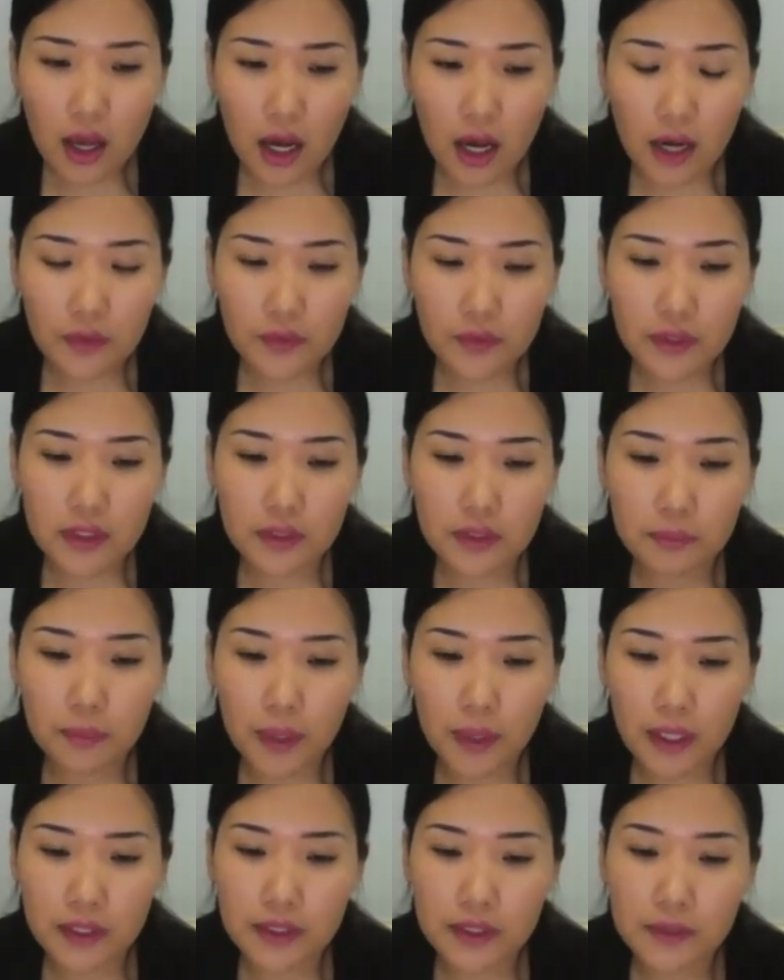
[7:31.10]
After the
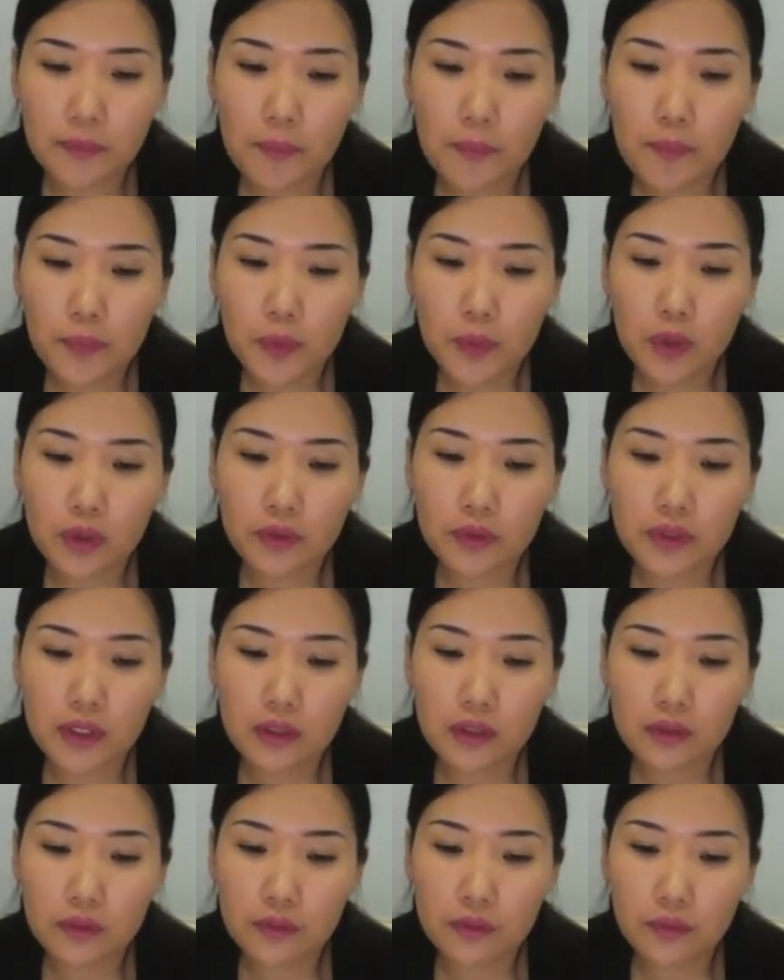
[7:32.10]
body of
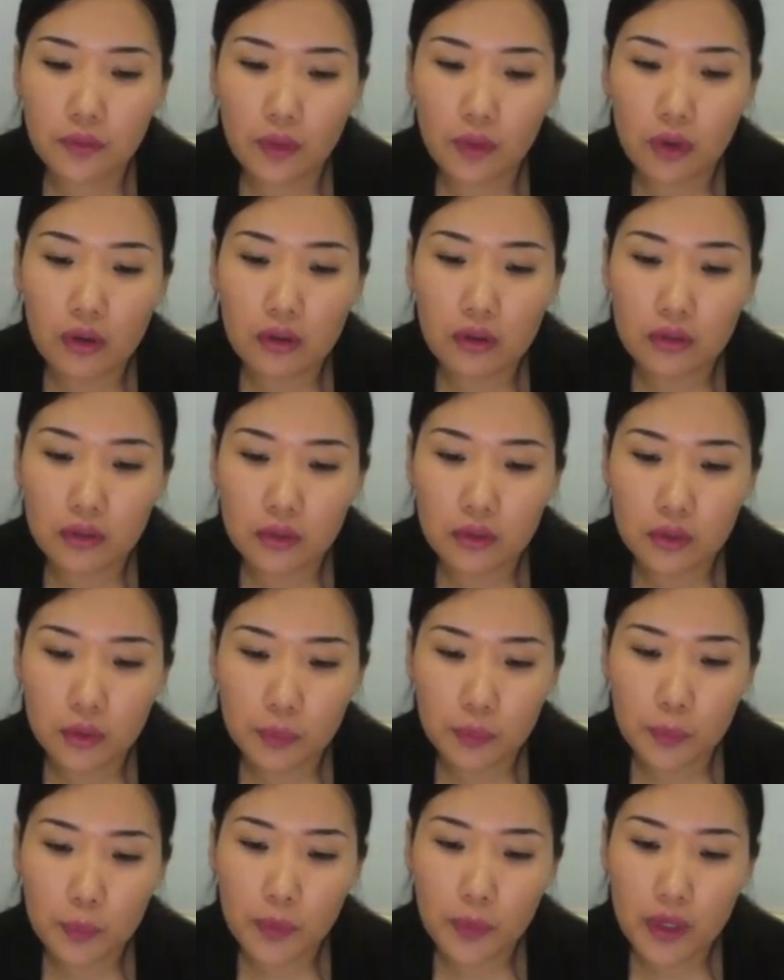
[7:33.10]
the for
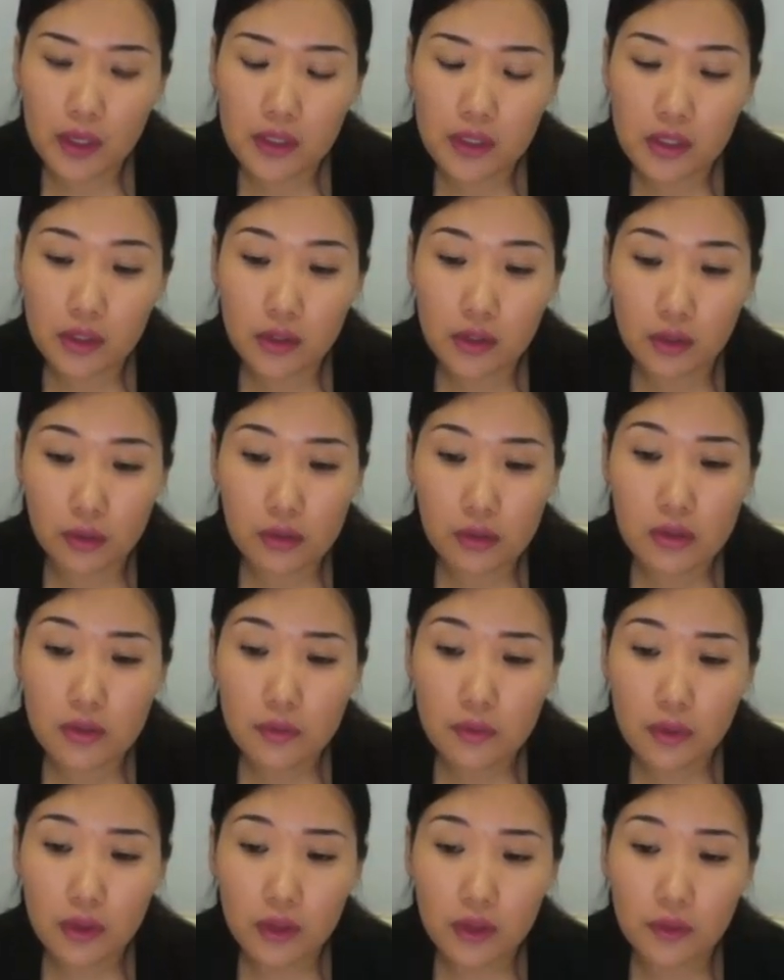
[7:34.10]
loop executes,
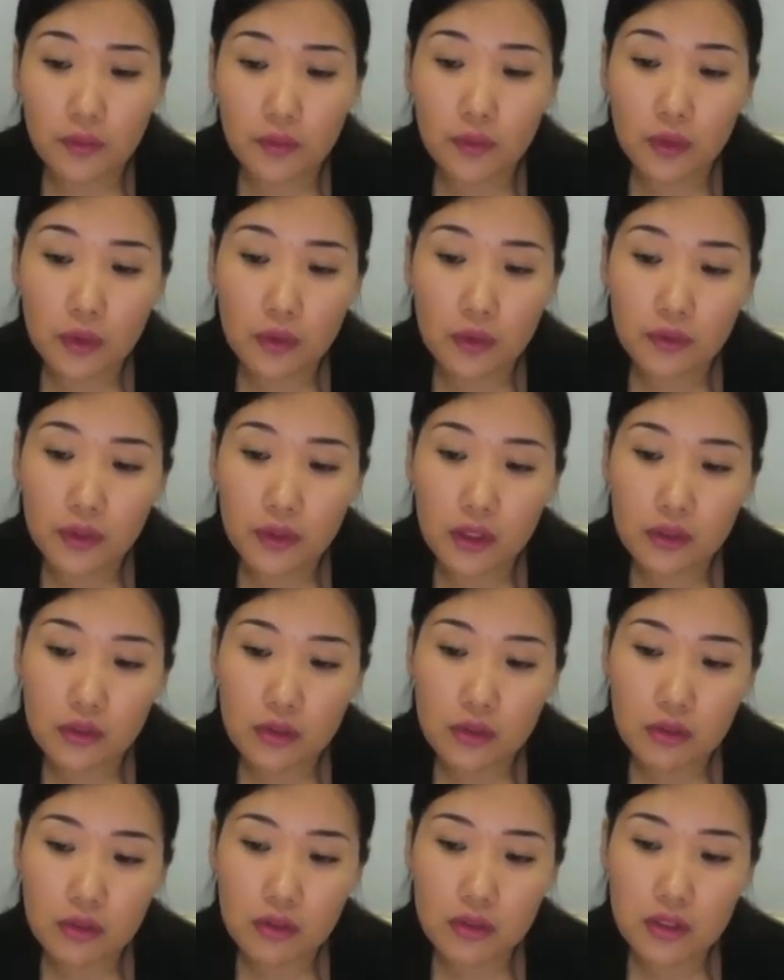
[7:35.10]
the flow of
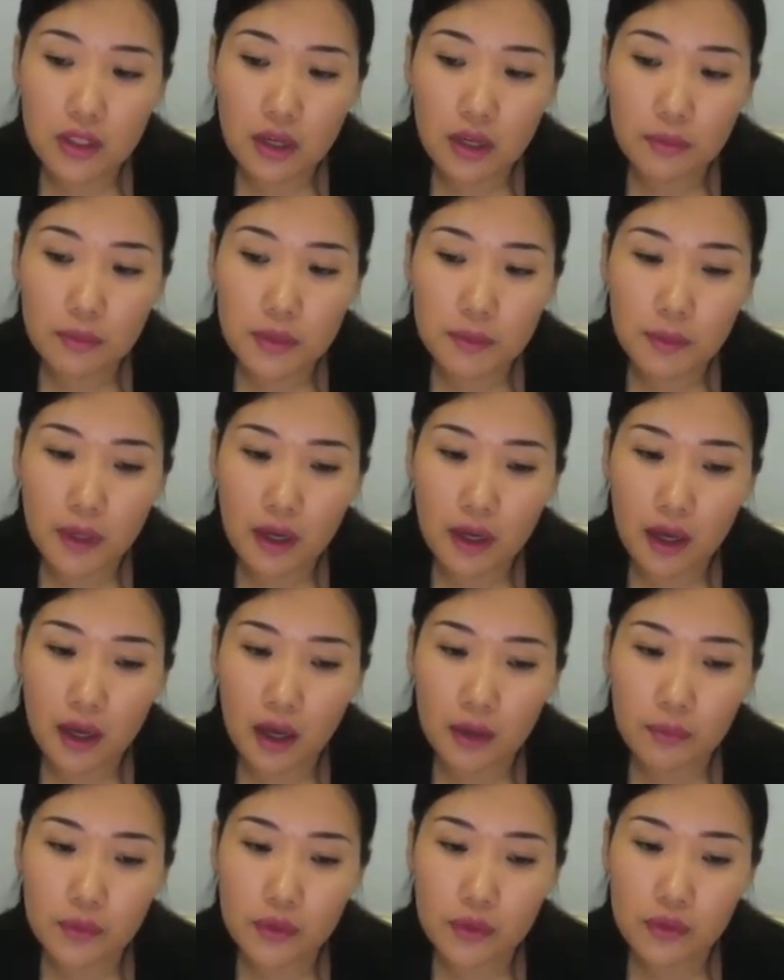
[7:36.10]
control jumps back
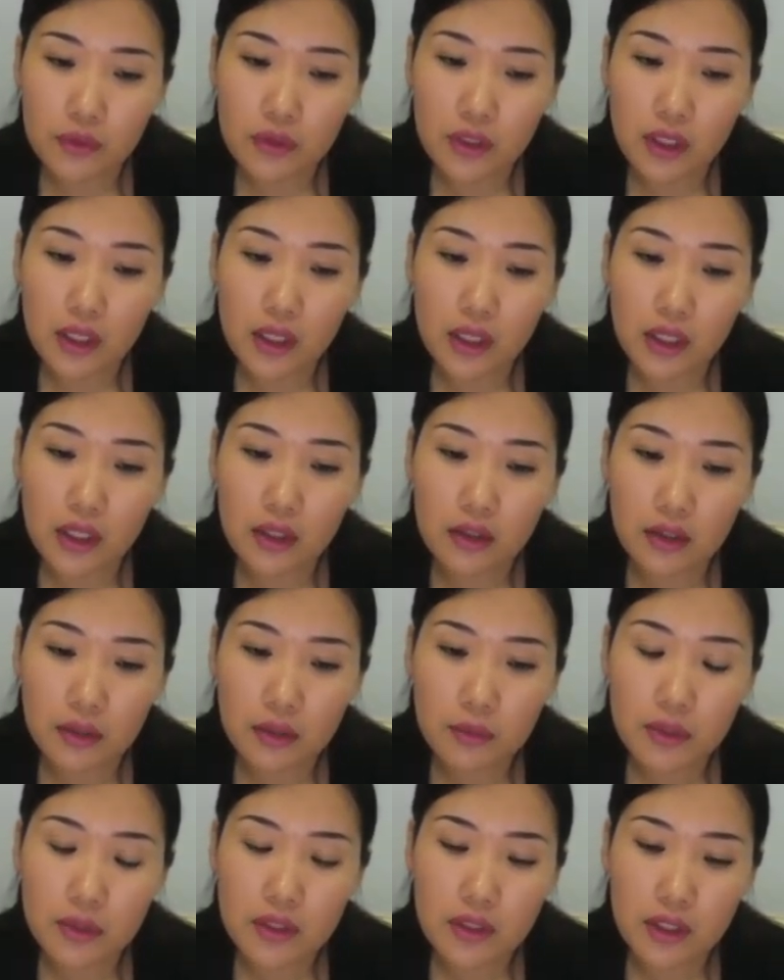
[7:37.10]
up to the
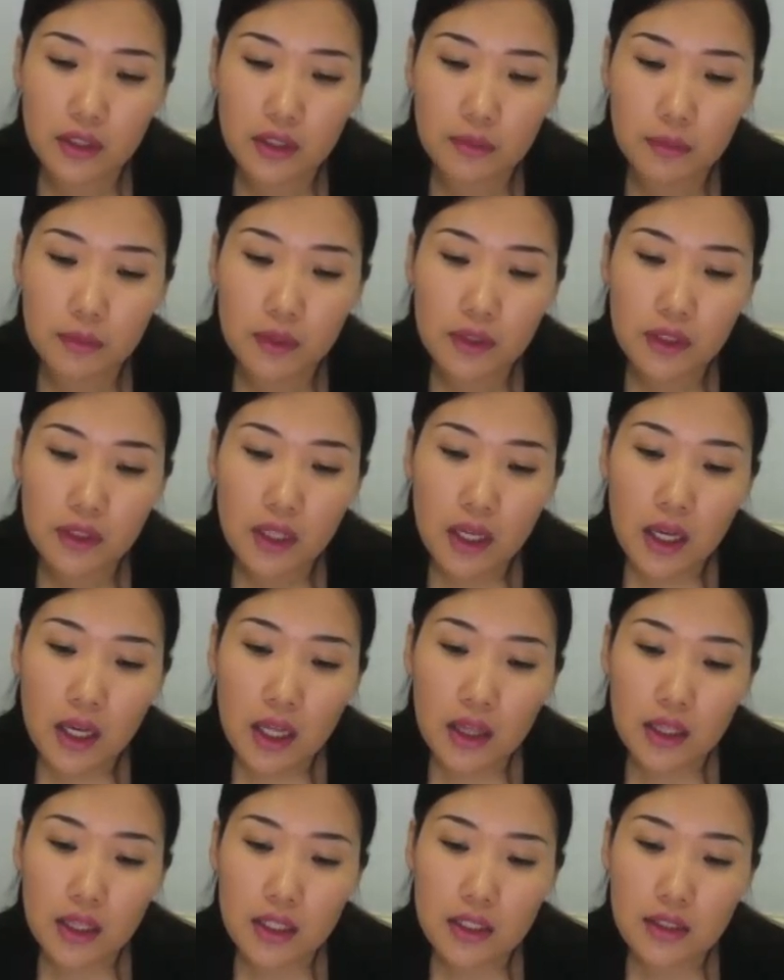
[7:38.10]
increment statement.
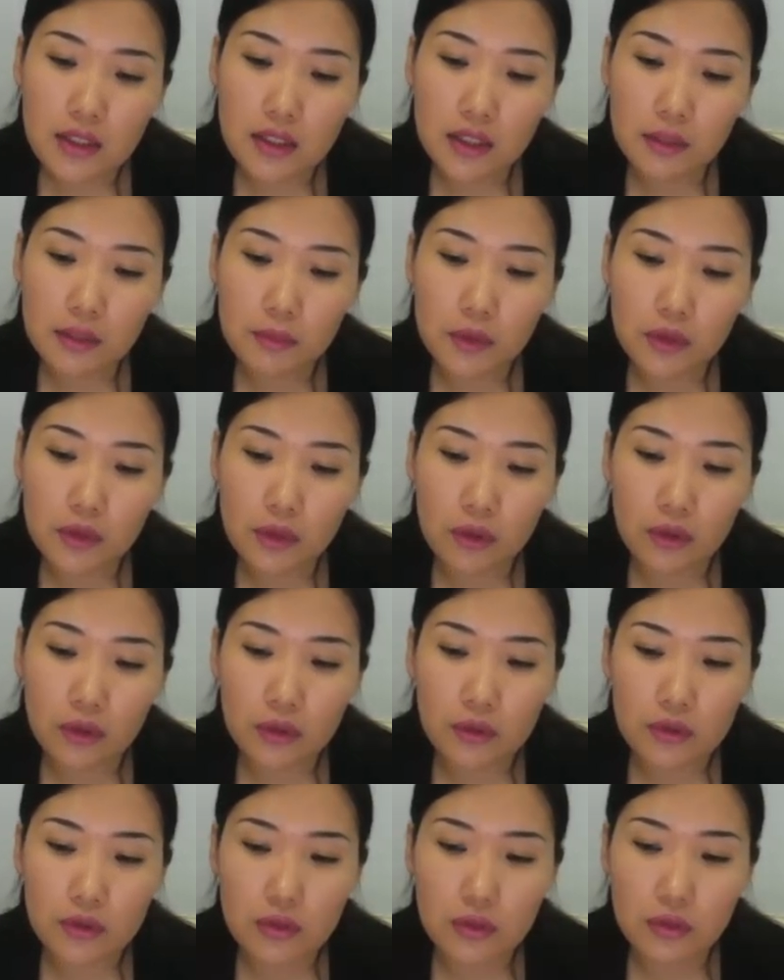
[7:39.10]
This statement
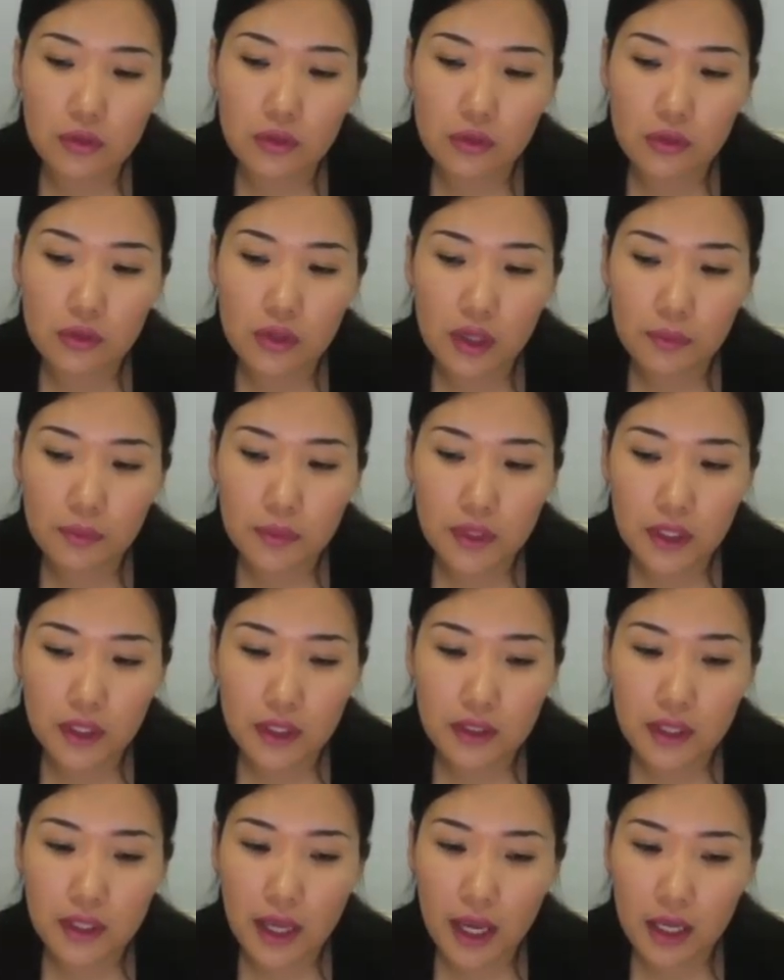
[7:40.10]
allows you to
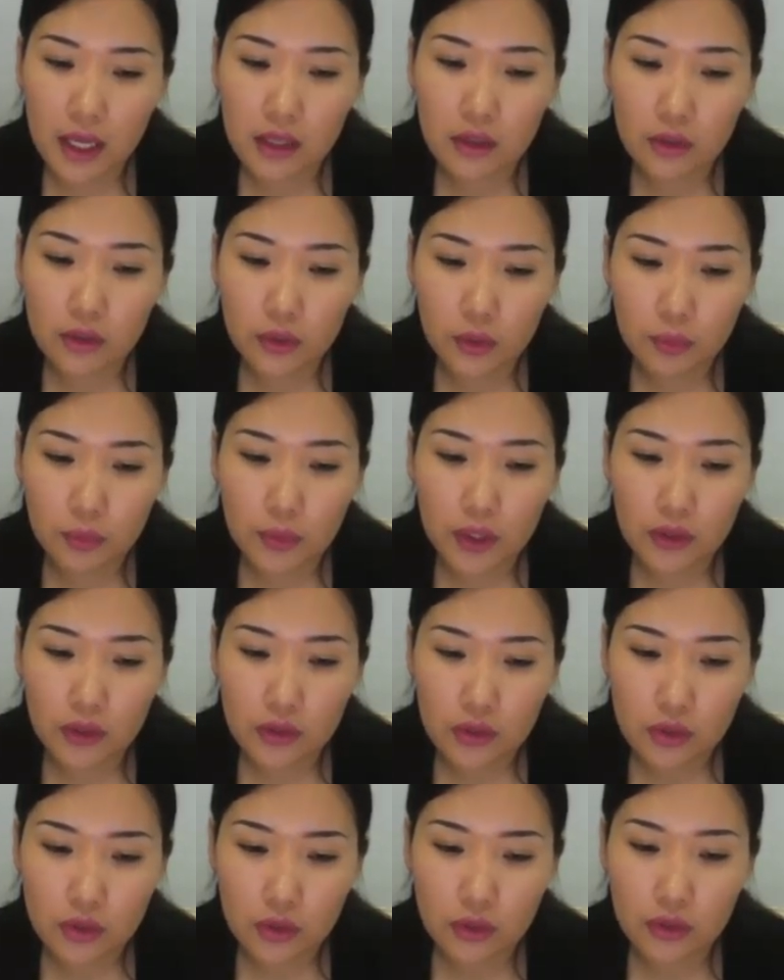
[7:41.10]
update any loop
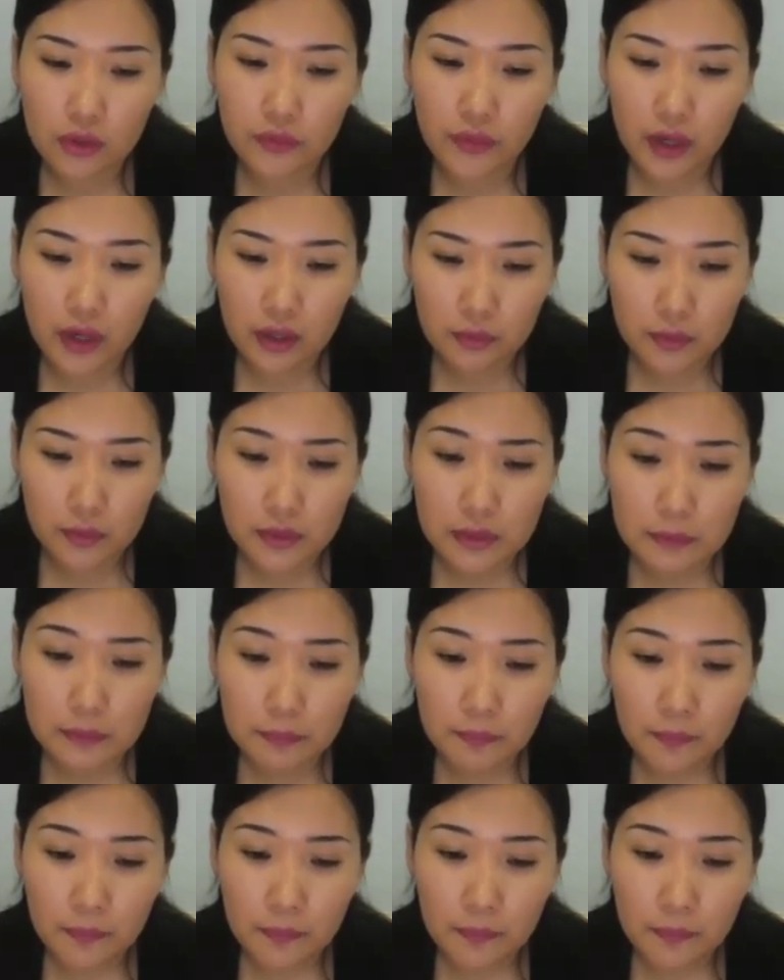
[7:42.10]
control variables.